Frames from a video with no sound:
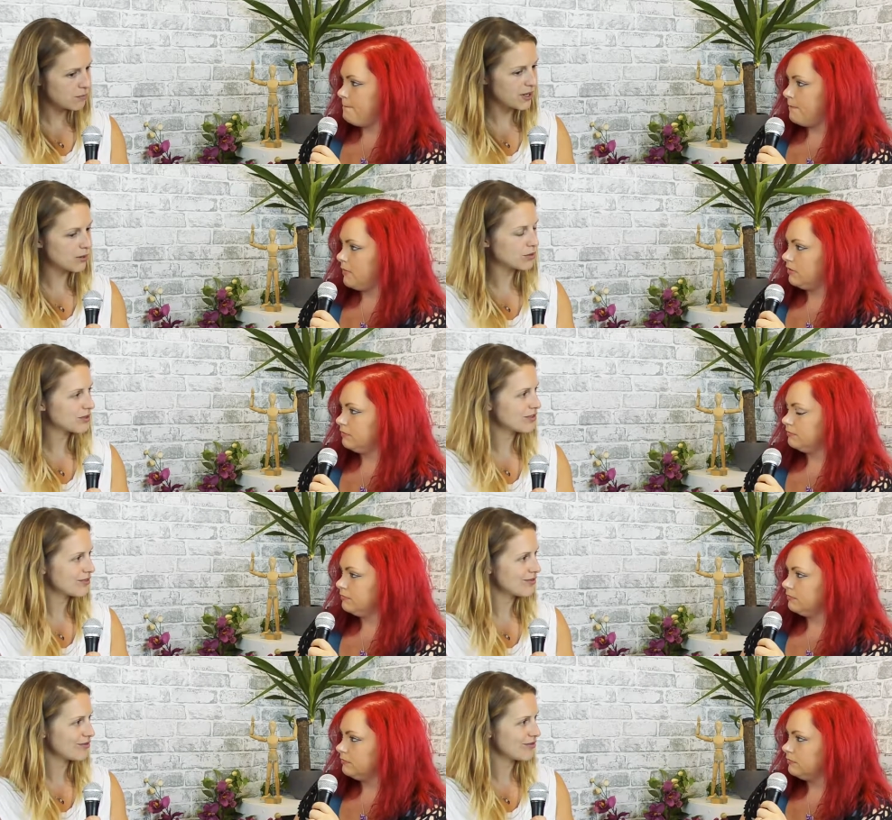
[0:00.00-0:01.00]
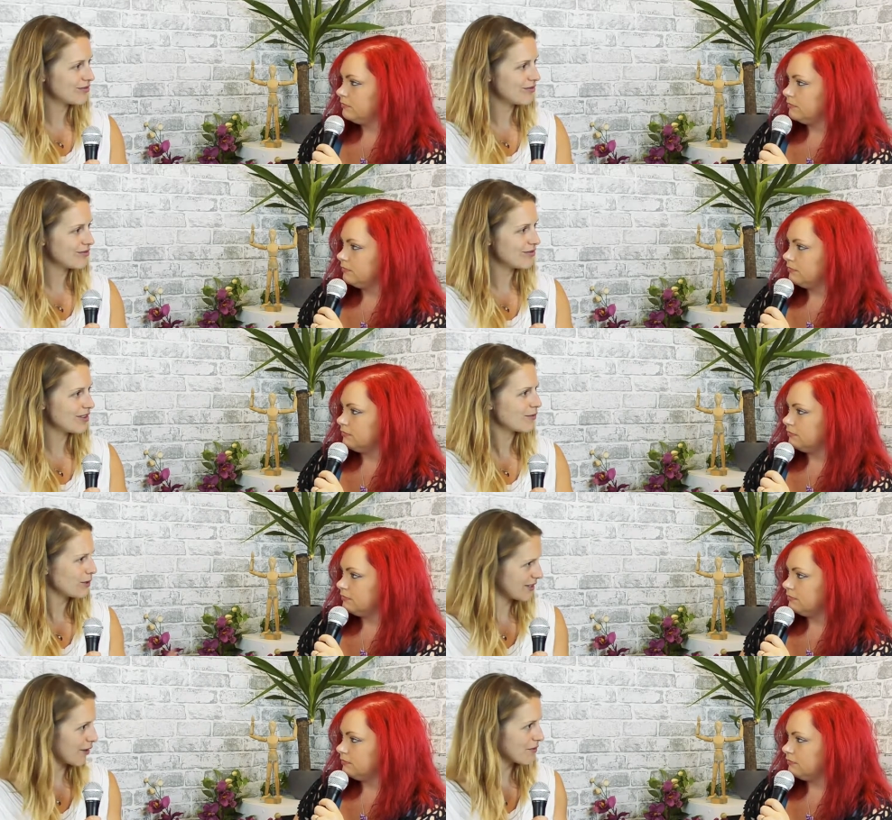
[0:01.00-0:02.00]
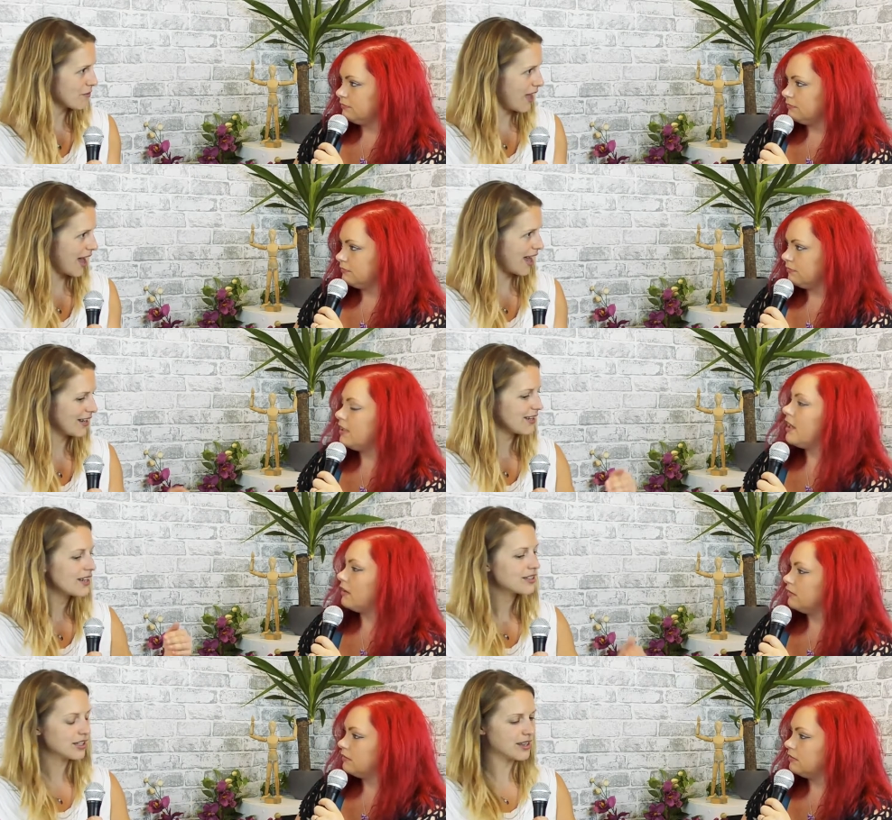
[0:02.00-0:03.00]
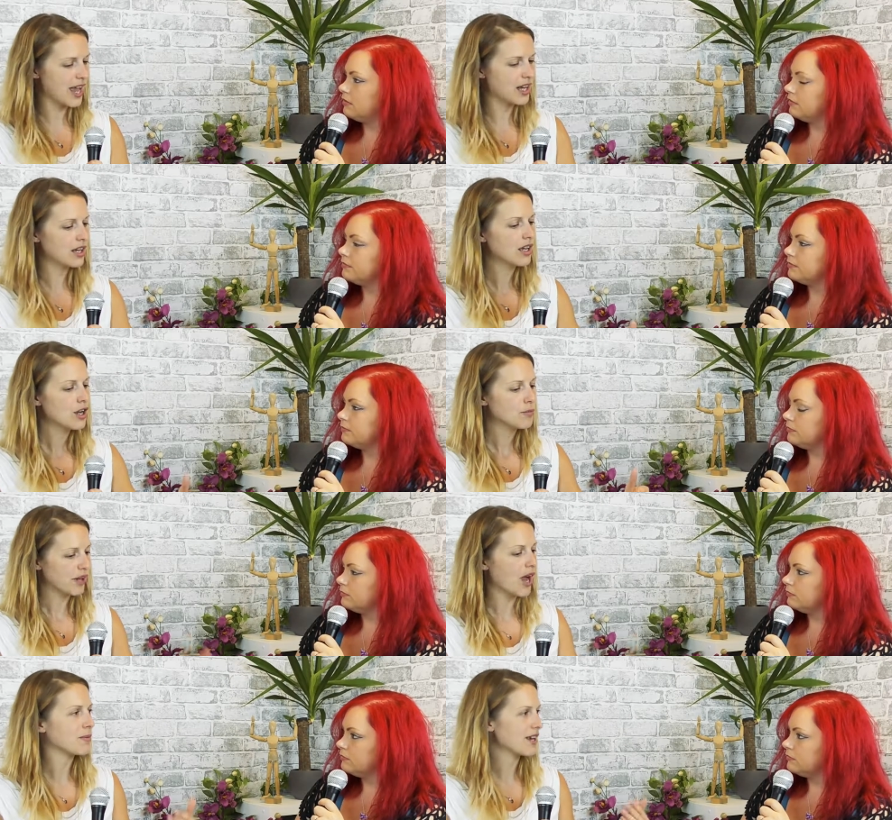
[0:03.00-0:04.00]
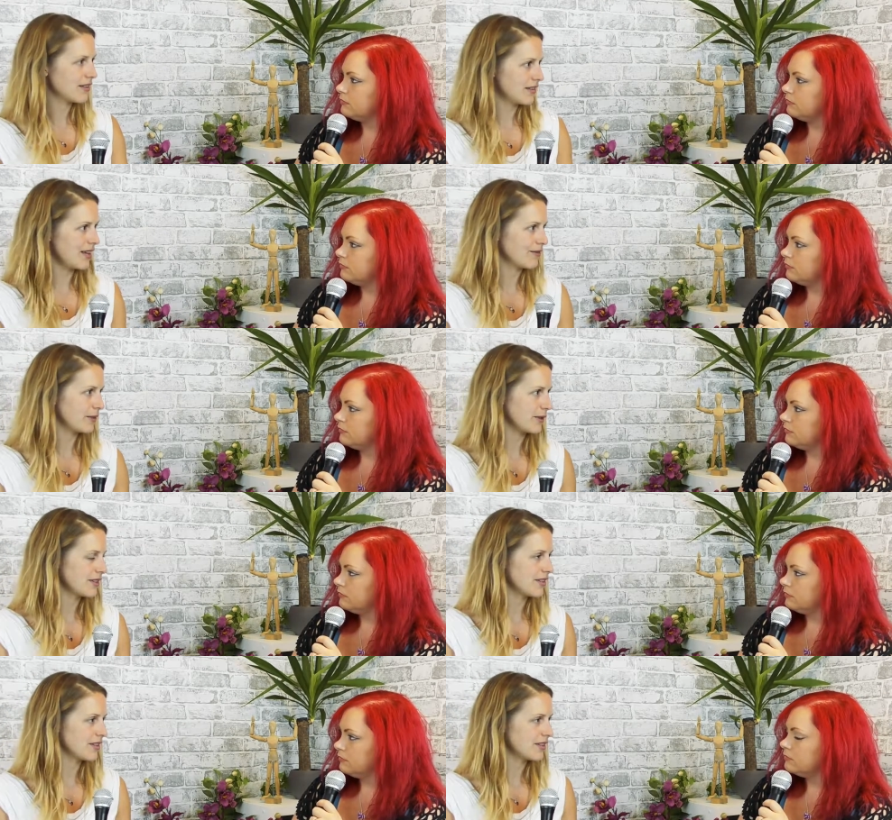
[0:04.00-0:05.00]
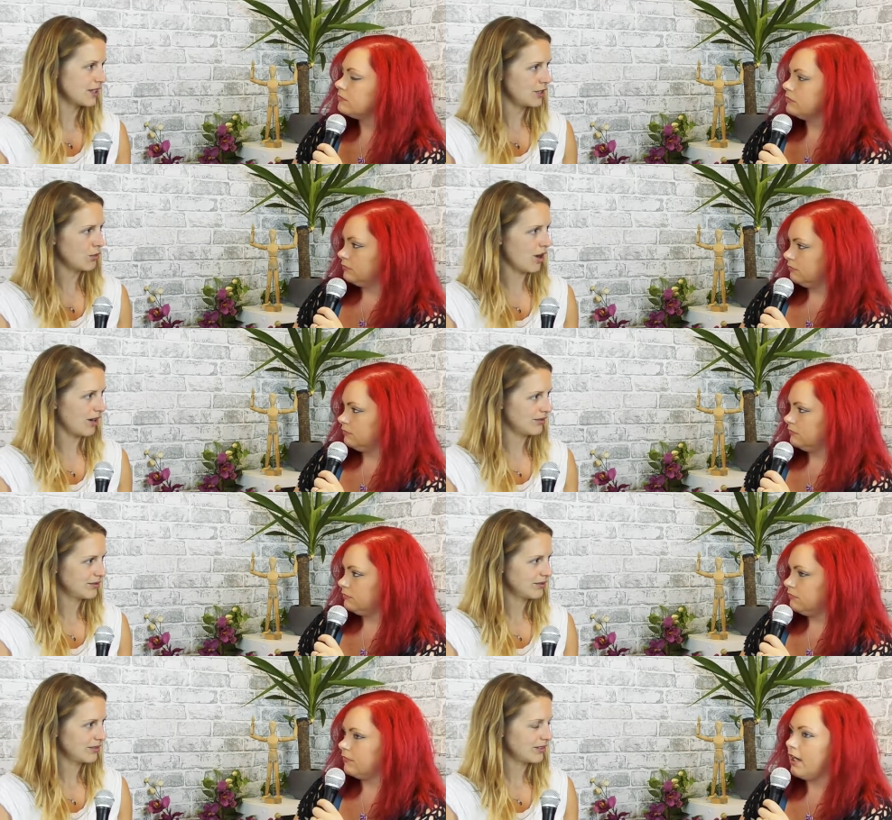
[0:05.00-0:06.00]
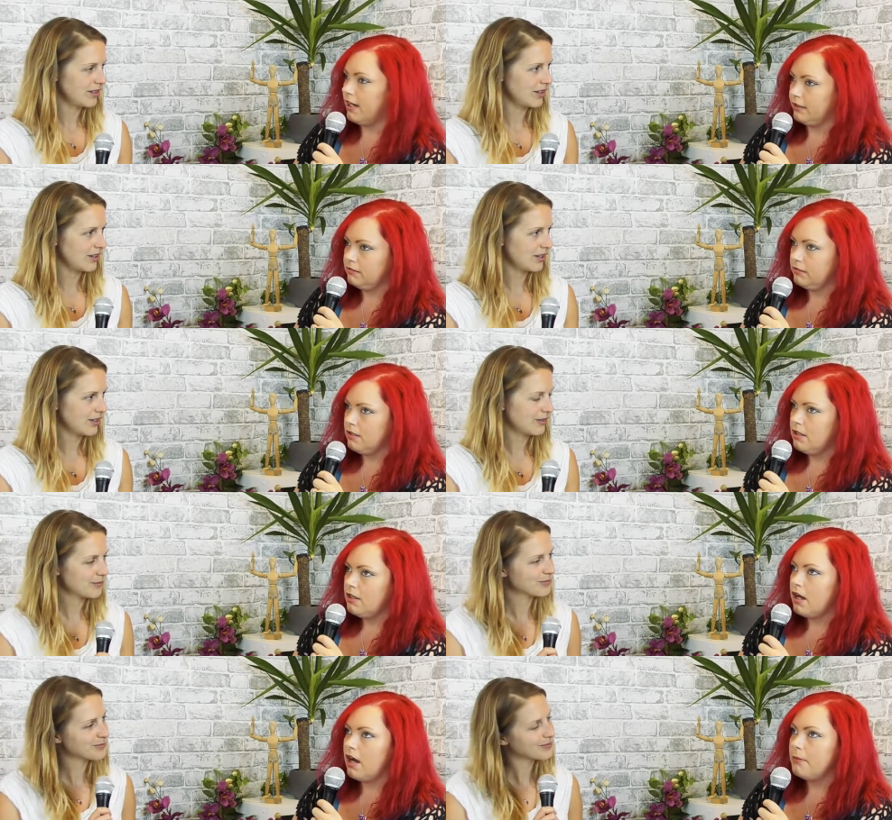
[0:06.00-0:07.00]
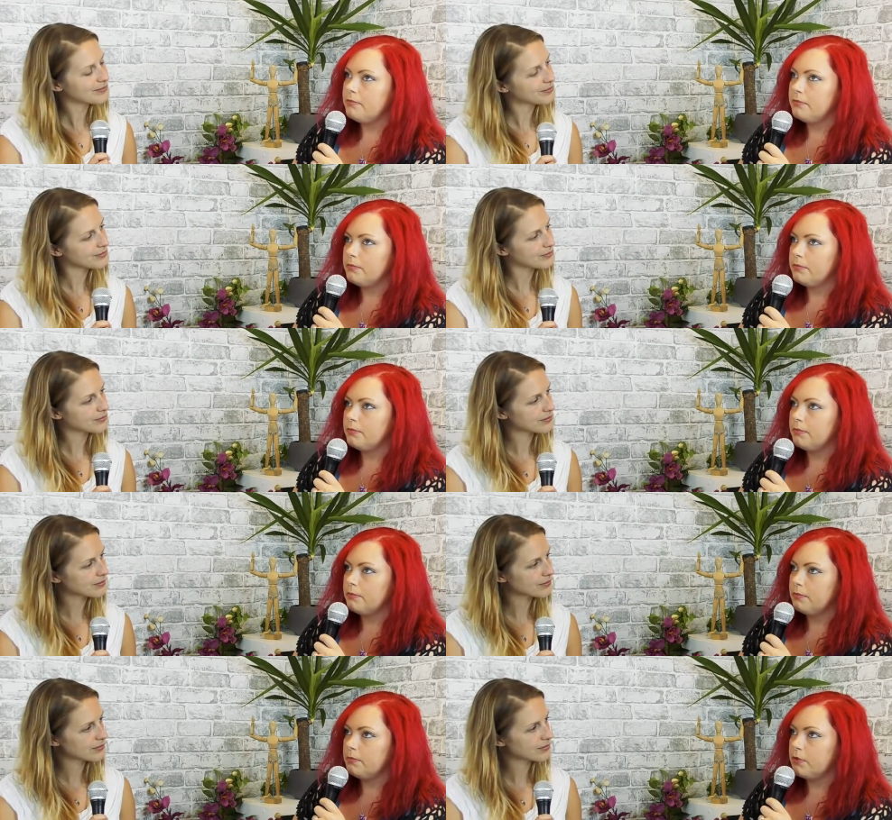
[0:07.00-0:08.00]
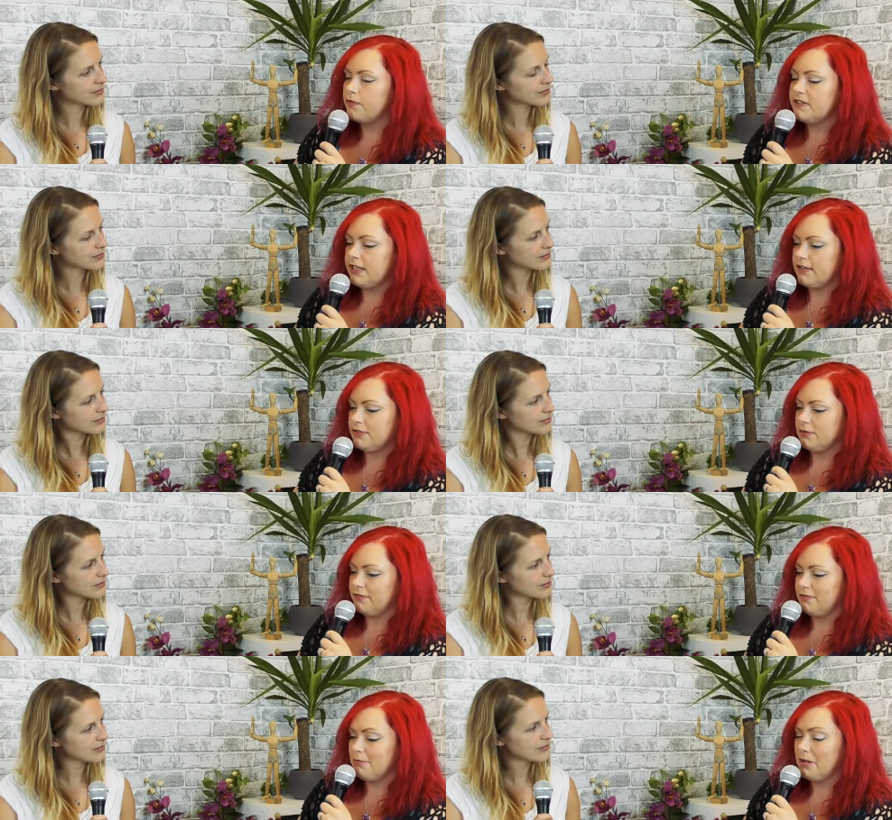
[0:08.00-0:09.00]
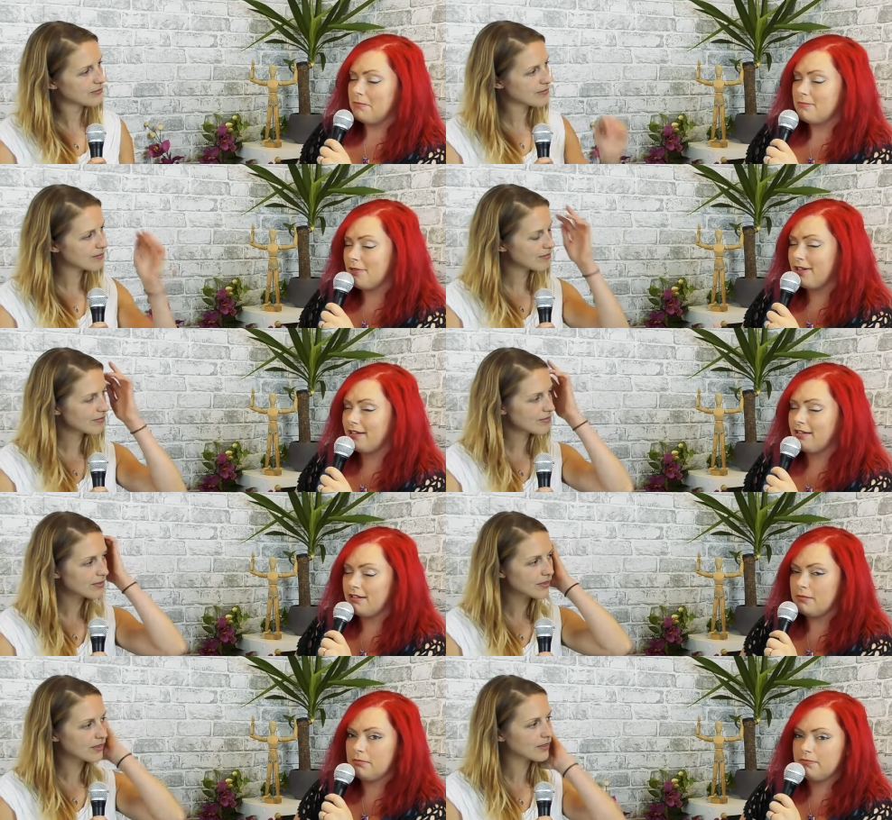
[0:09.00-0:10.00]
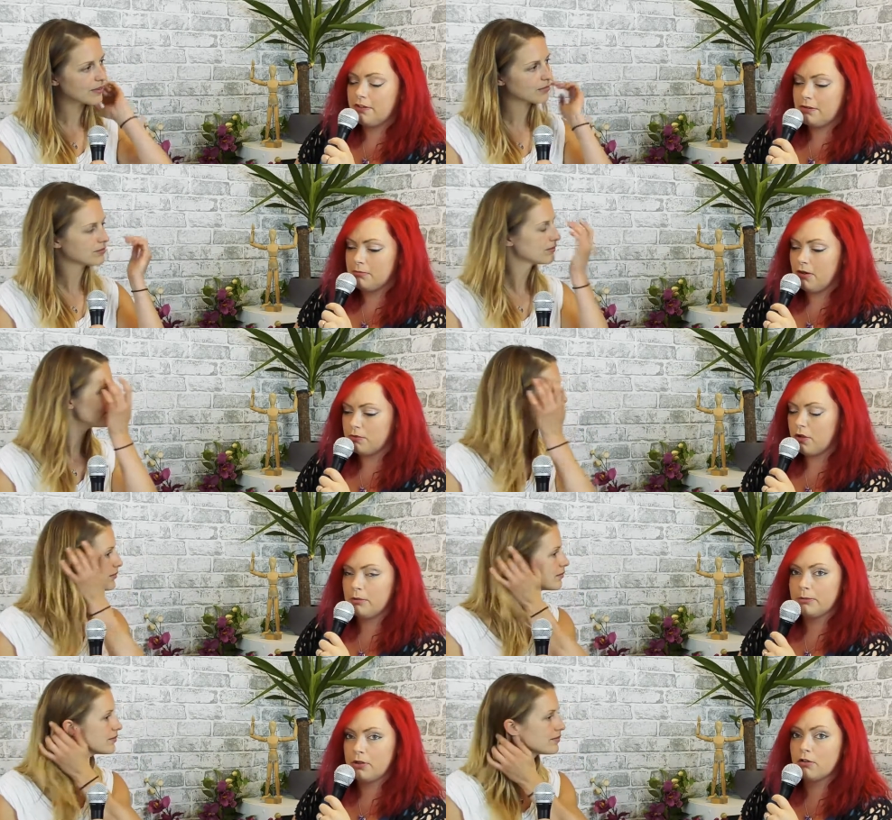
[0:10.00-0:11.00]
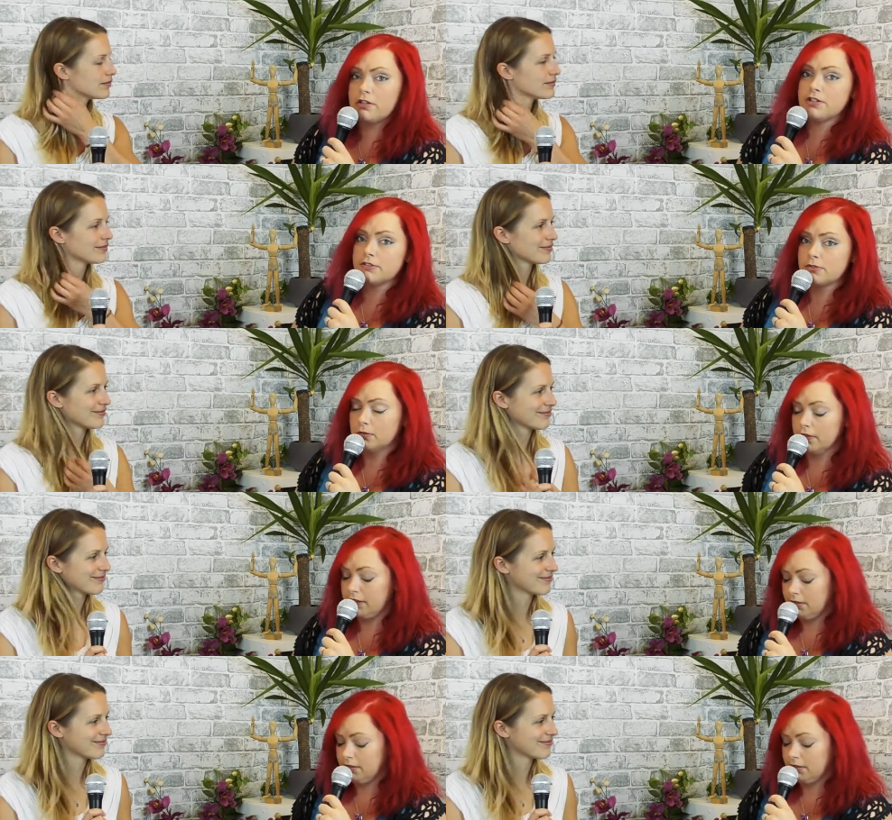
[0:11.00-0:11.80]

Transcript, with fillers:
Speaker 1: but it was if we start from there, yeah, to then becoming the influencer that you are.
Speaker 2: Okay, um, well, obviously, the sort of my, my uh, very Marvel comic book origin story